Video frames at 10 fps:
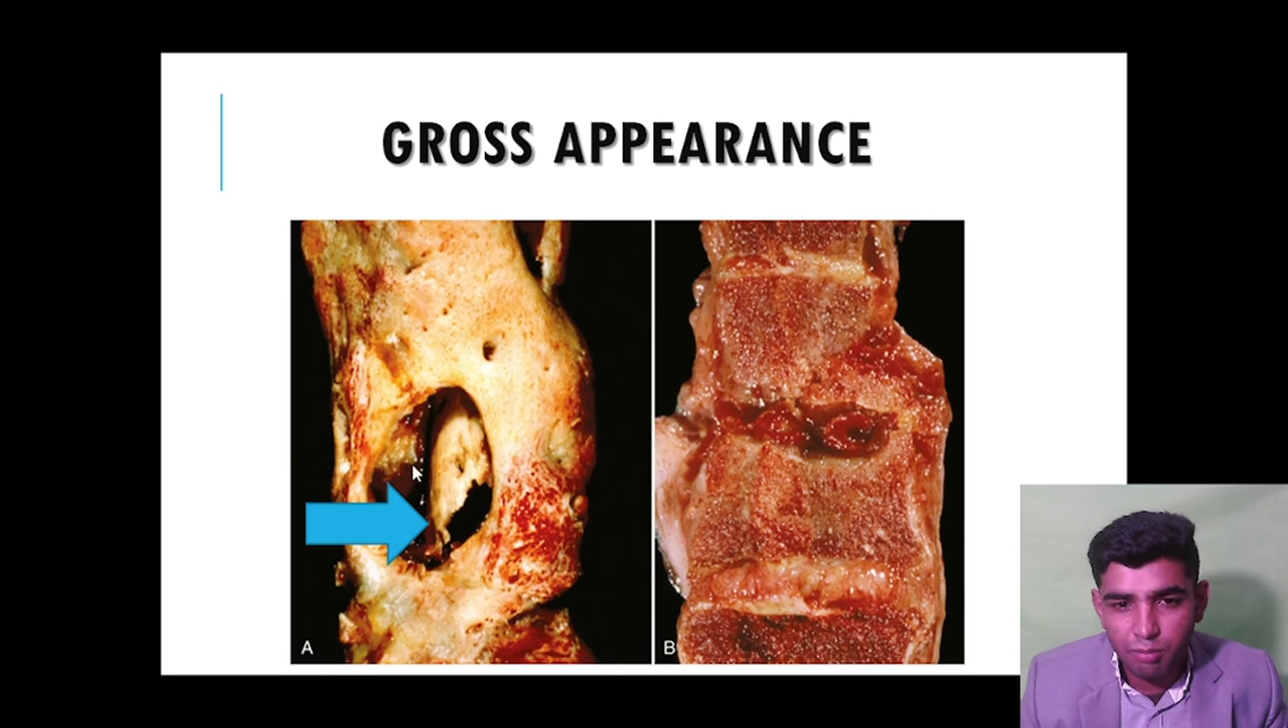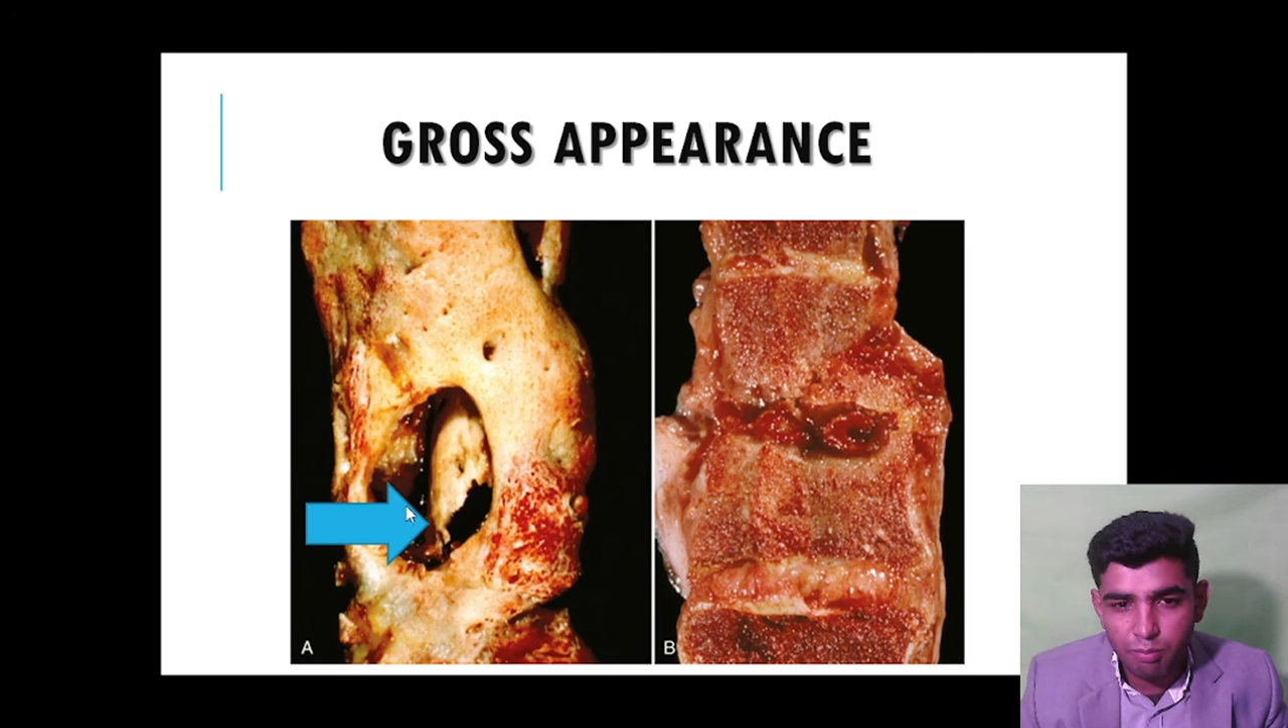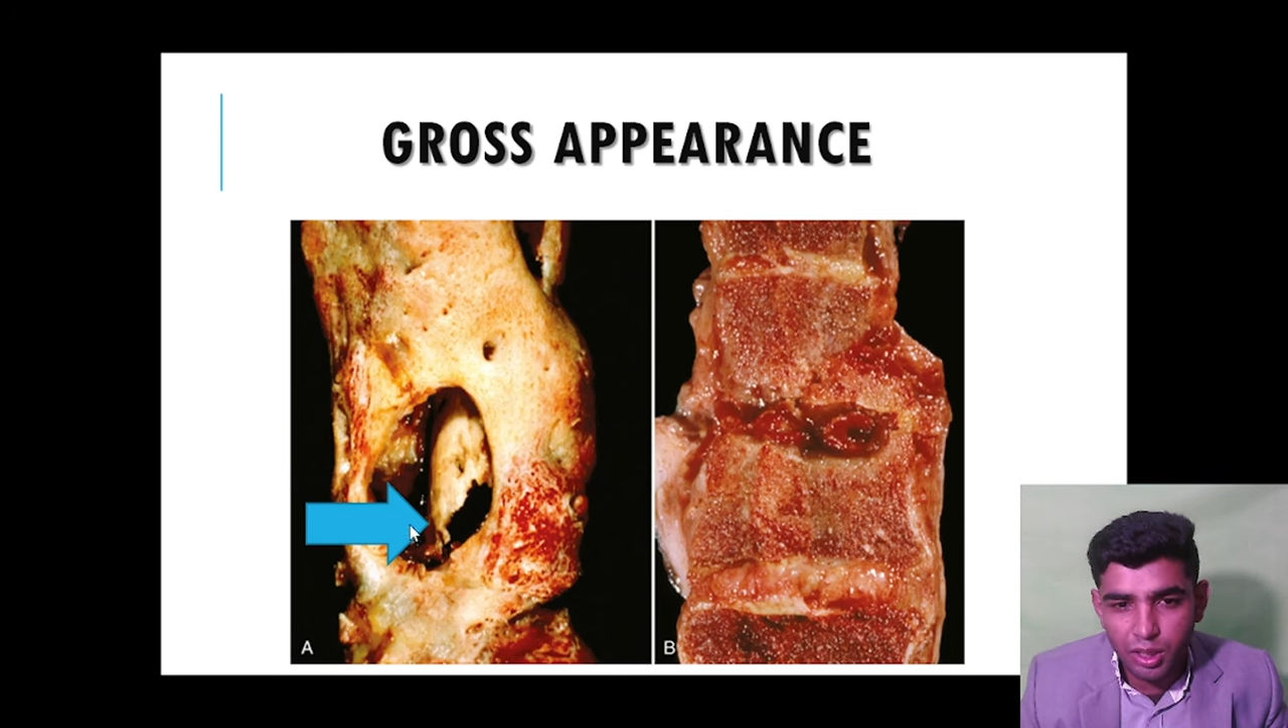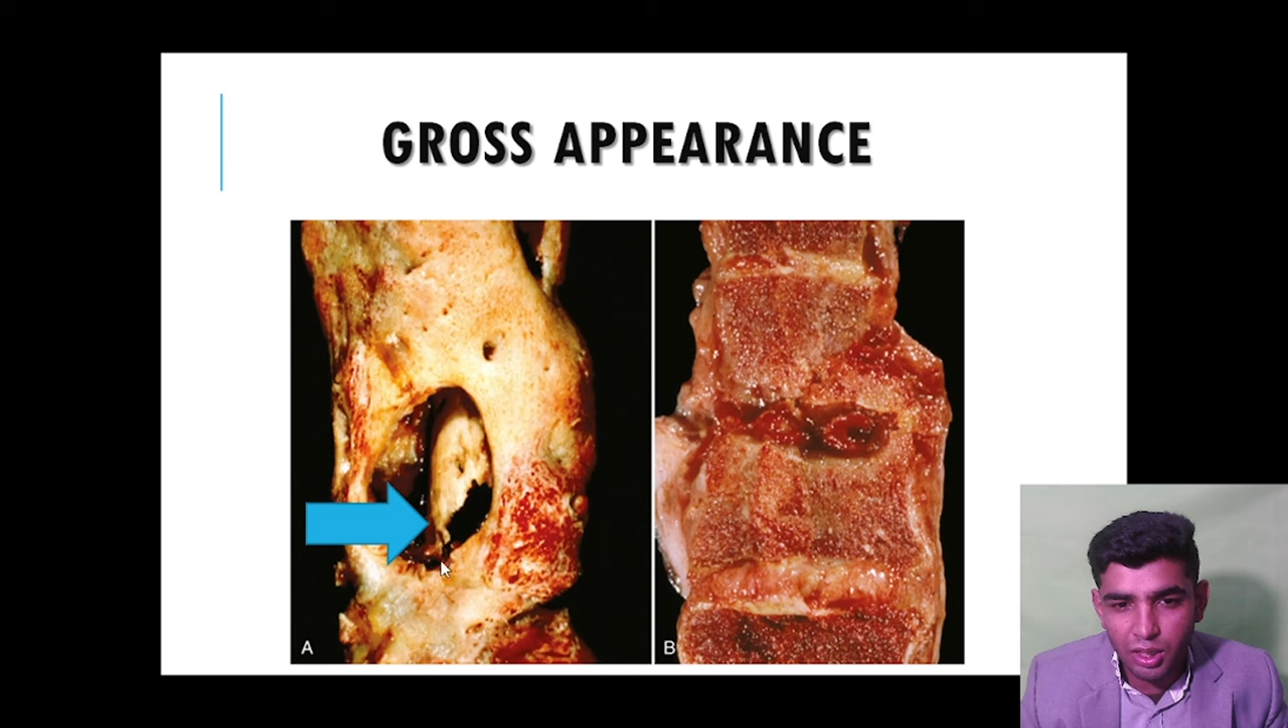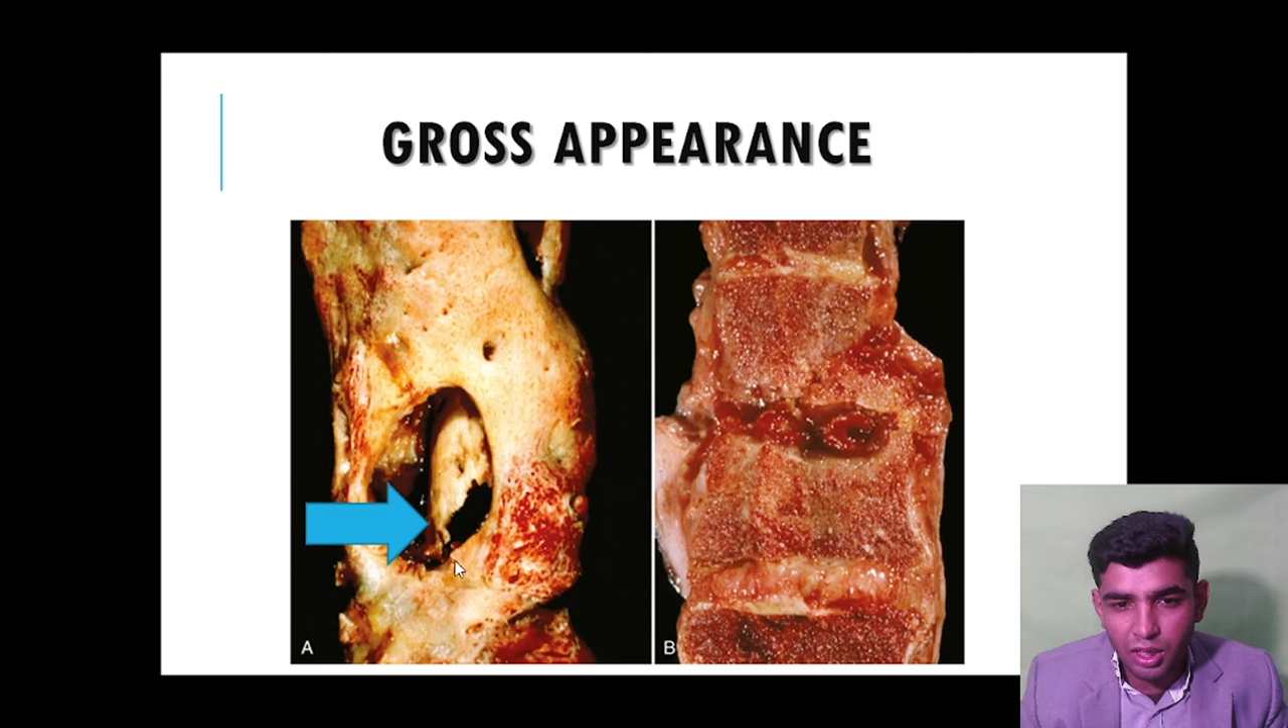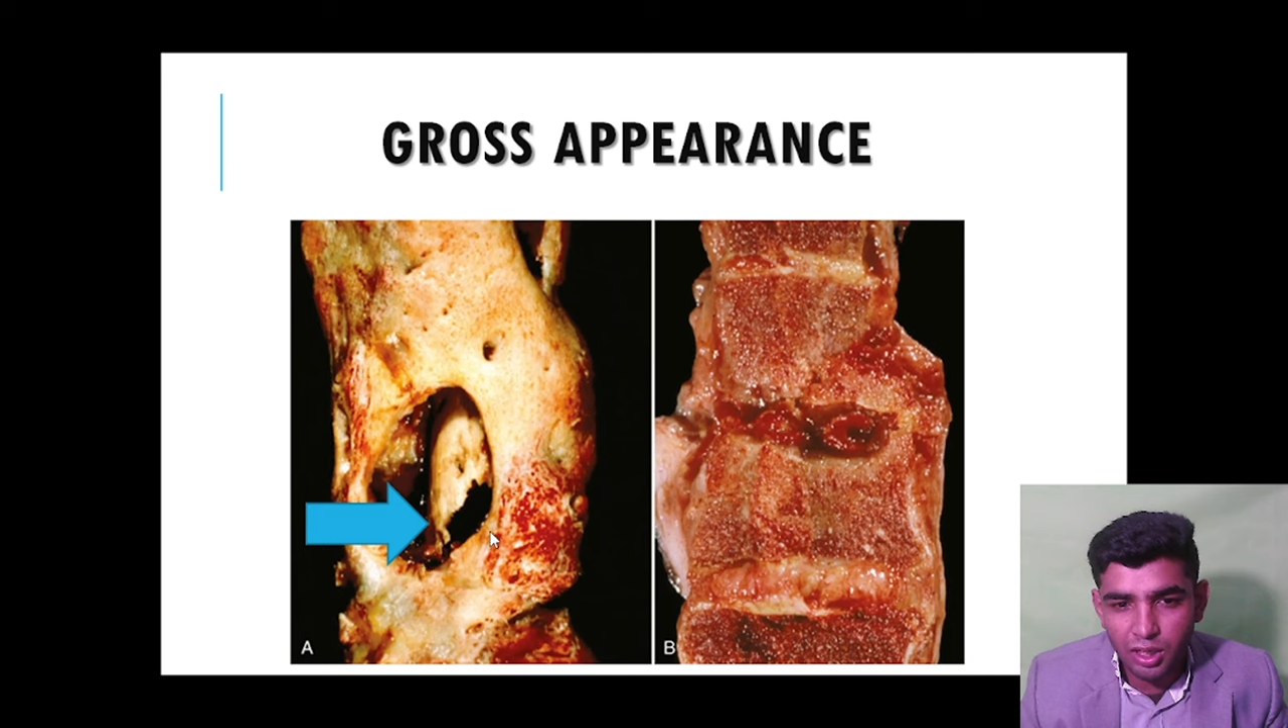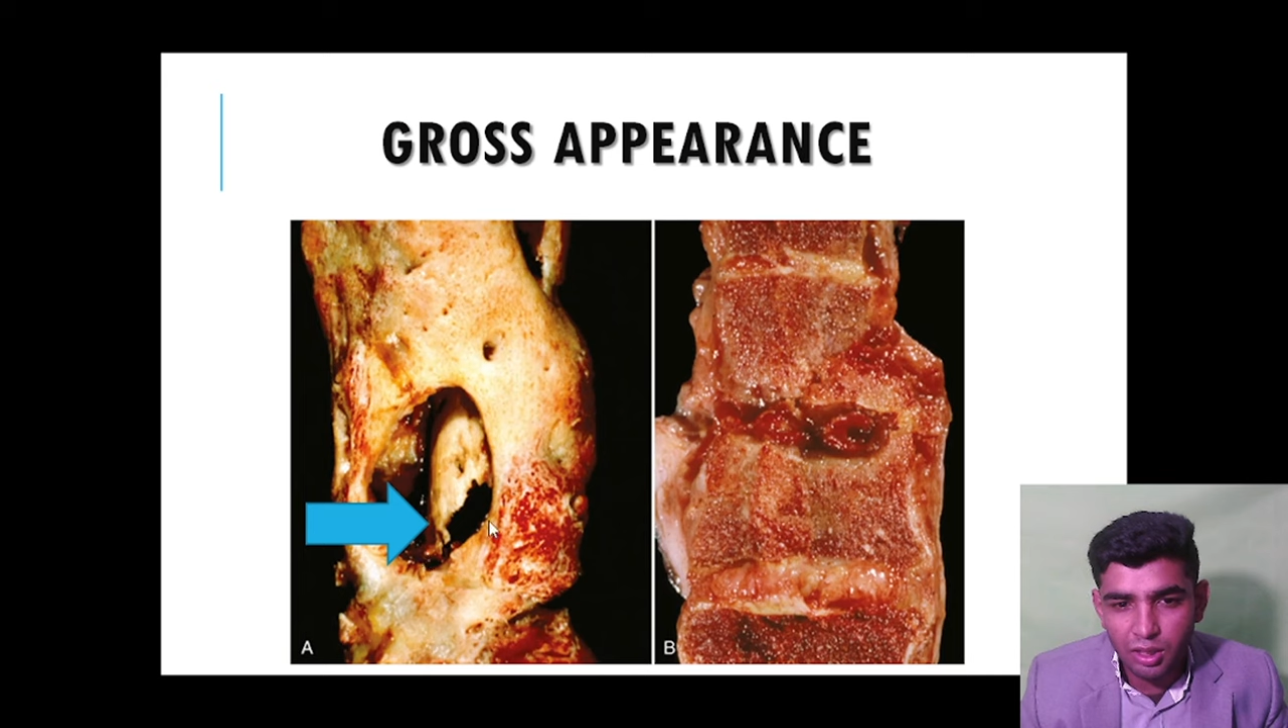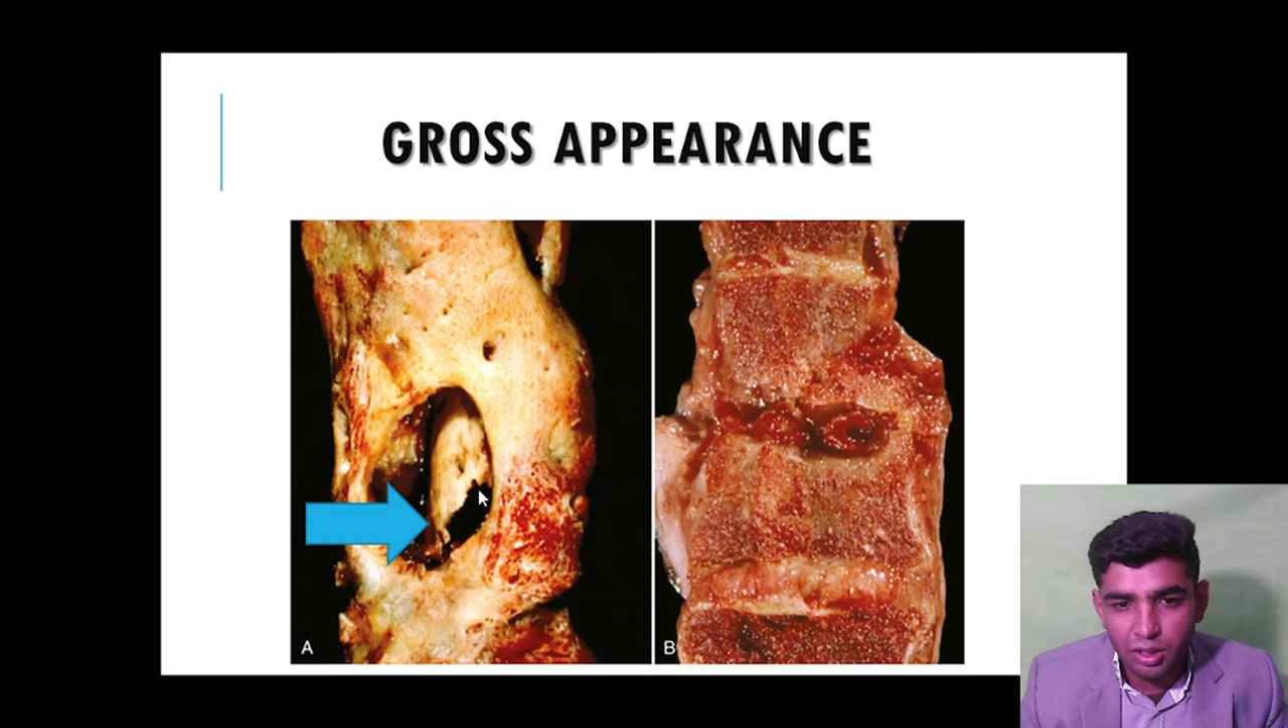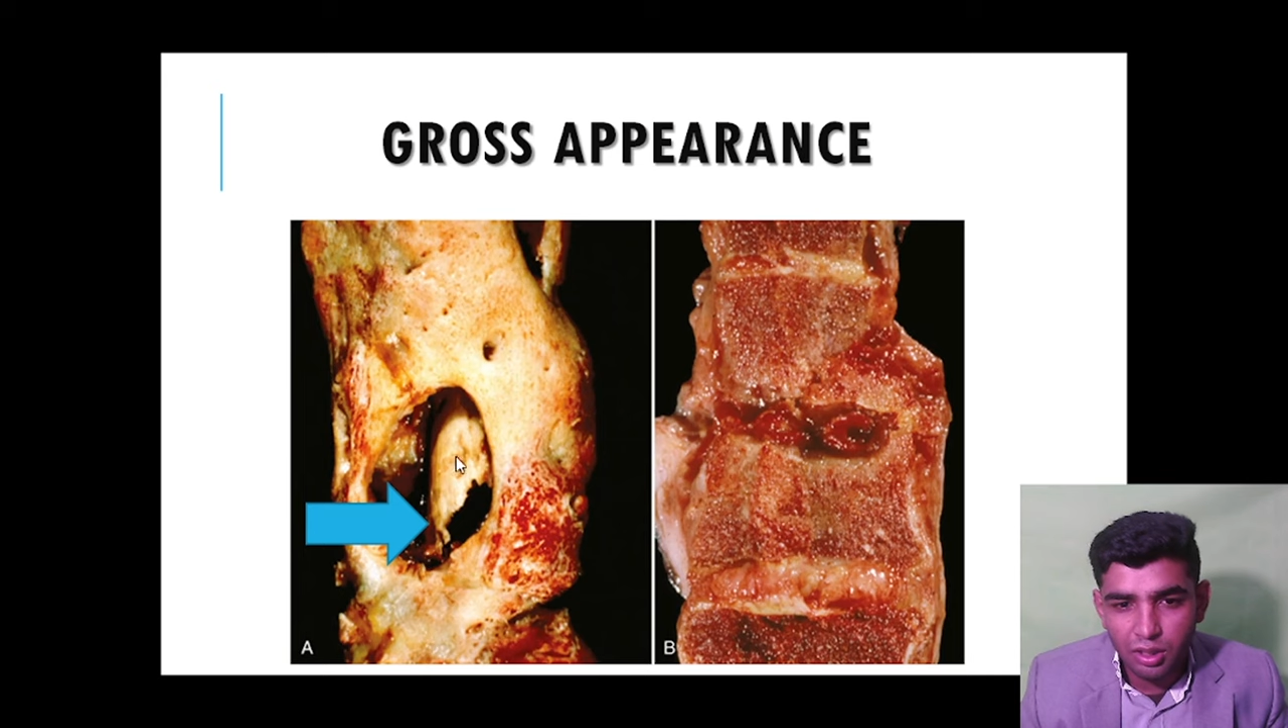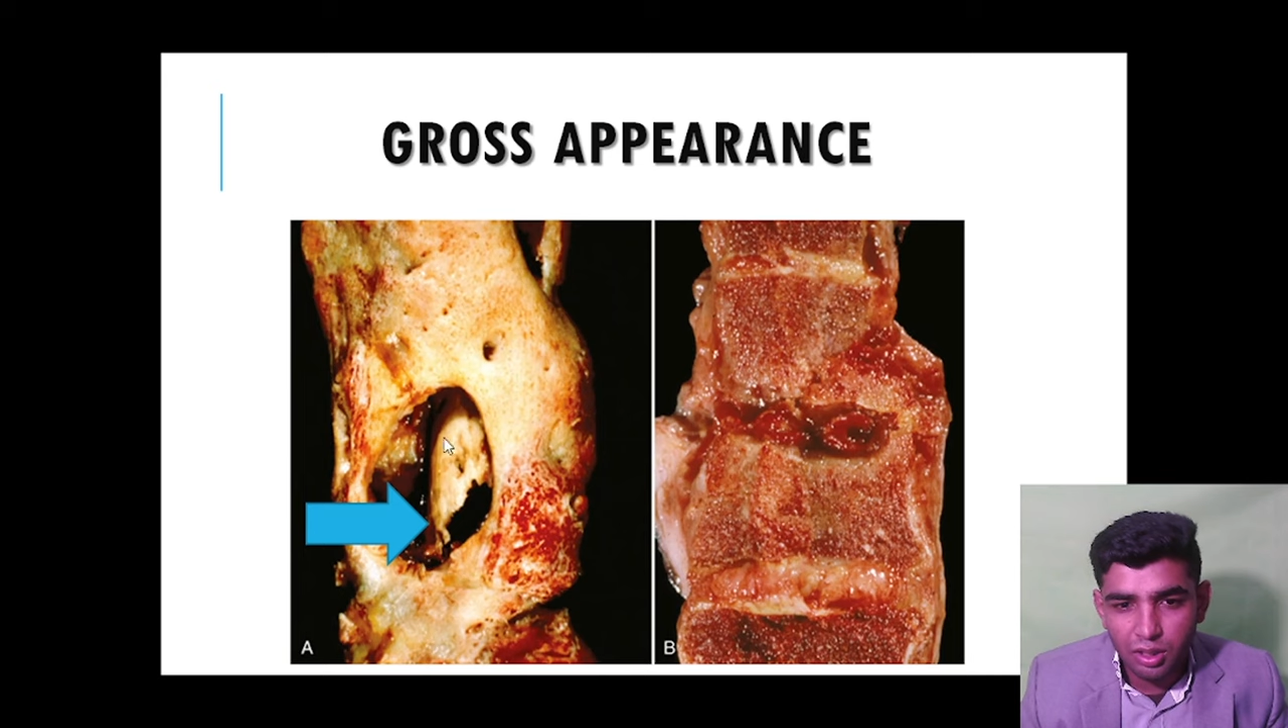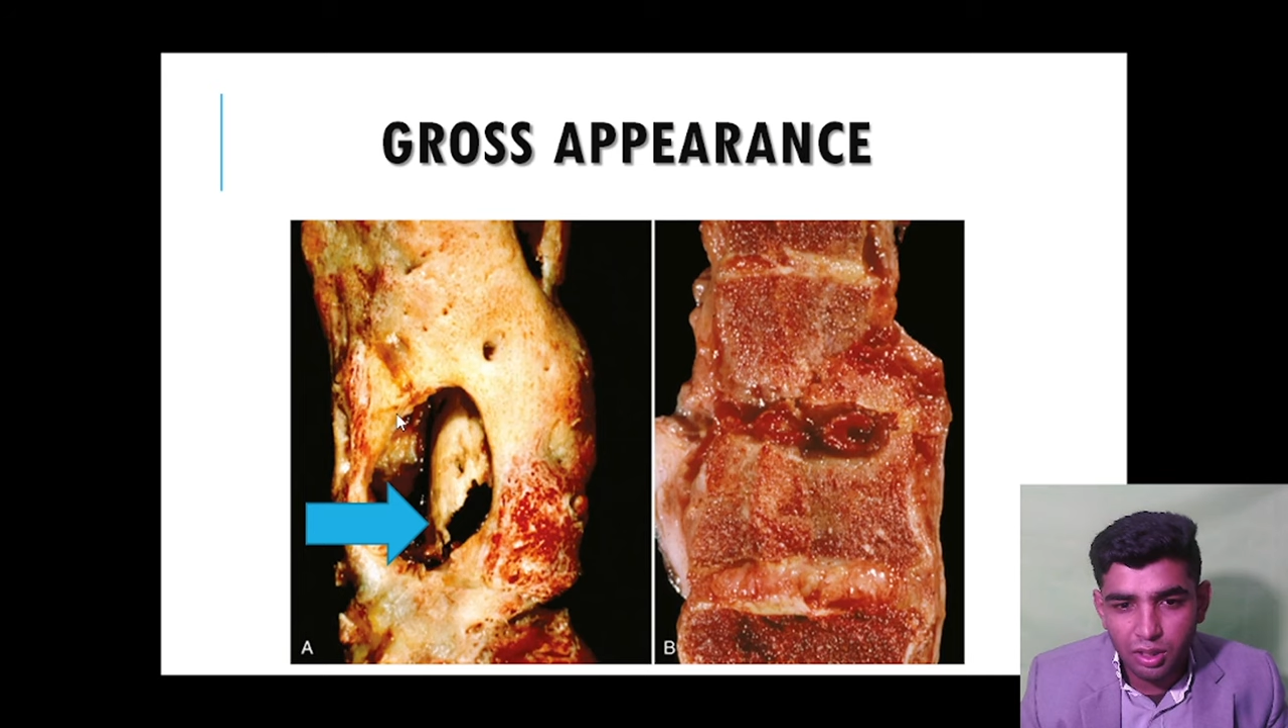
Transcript: mainly